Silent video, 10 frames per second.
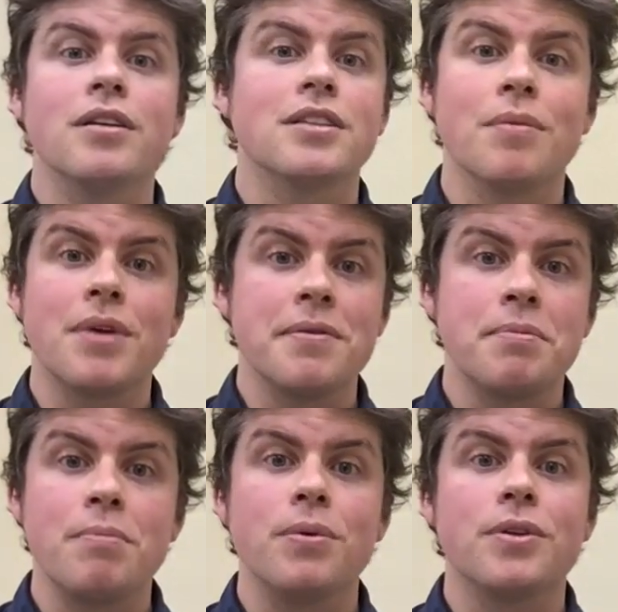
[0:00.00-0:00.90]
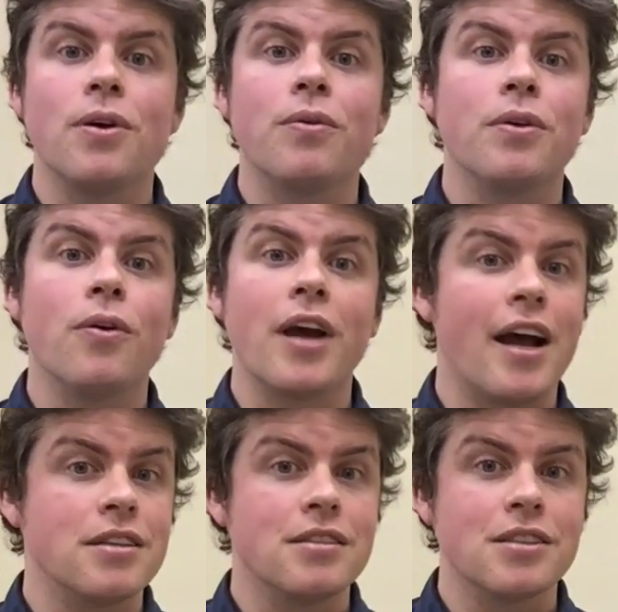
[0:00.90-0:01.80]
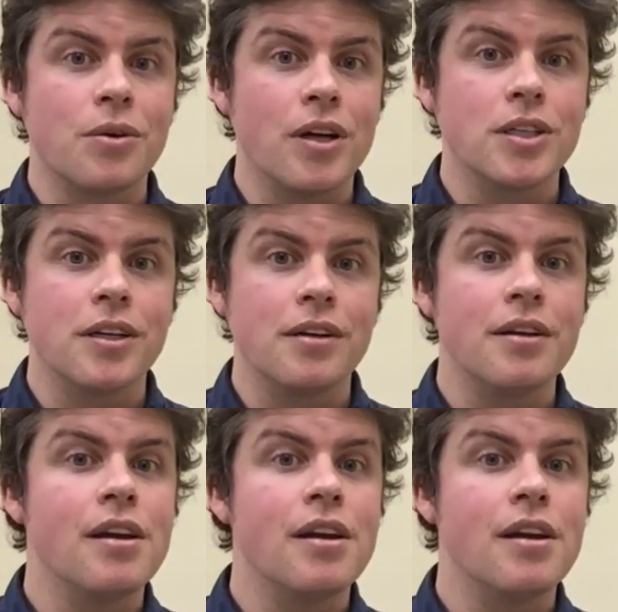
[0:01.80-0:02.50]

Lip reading: Sometimes people don't know to ask this question,